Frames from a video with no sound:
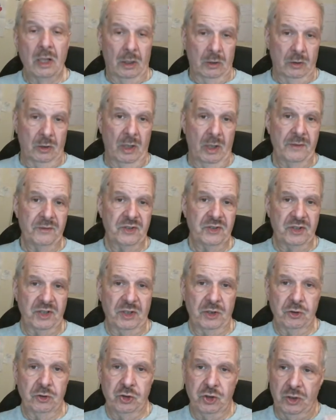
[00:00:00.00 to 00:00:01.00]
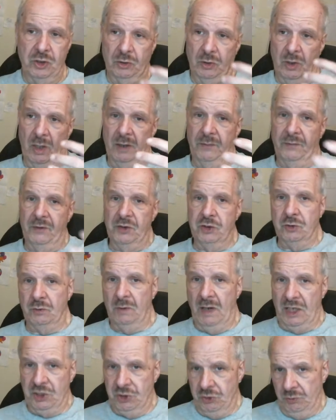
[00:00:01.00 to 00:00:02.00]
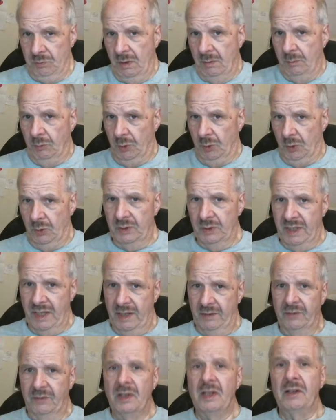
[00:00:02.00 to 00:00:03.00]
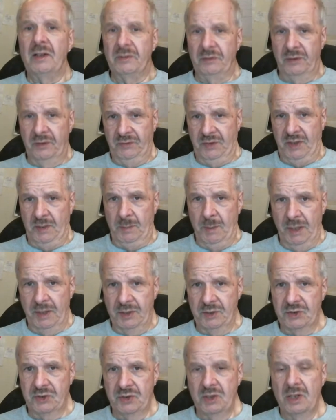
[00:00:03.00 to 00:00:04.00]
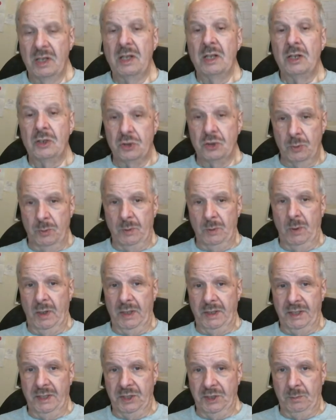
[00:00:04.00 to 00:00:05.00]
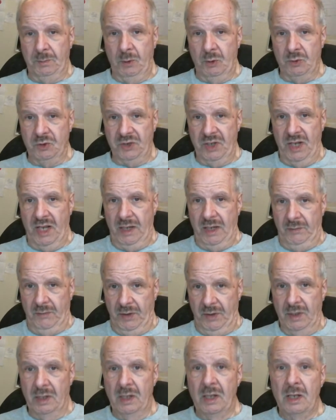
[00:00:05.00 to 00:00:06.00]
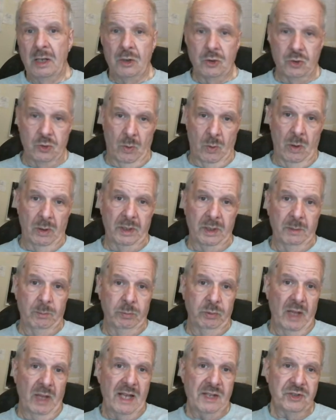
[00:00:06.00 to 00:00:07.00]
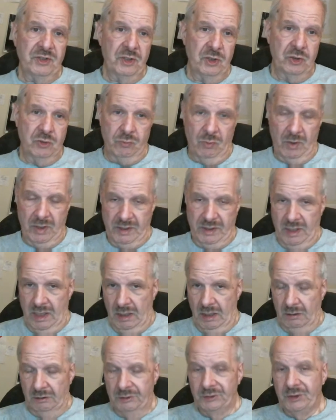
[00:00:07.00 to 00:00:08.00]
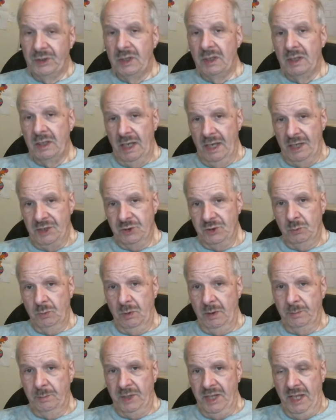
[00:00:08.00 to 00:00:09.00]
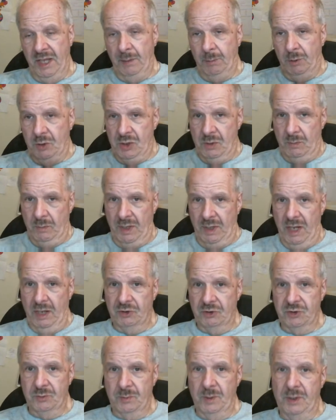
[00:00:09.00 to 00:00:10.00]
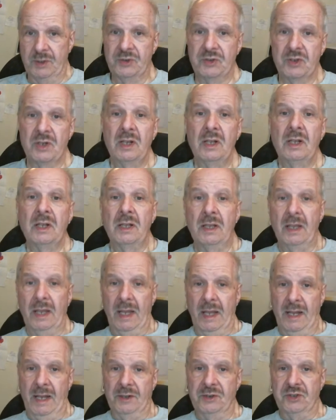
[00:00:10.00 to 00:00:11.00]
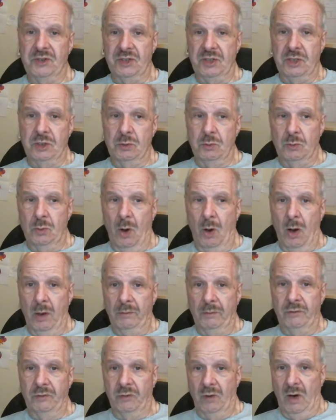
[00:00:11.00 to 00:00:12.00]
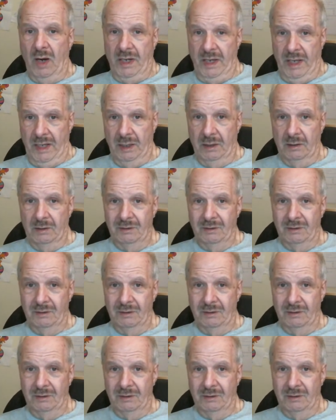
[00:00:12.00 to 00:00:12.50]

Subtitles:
A lot of synergy, a lot of interaction. Remember, we only have 50 minutes, so we want to get the most out of it. So I'm going to blast this right now as a webcam on your announcements, and see you on Friday.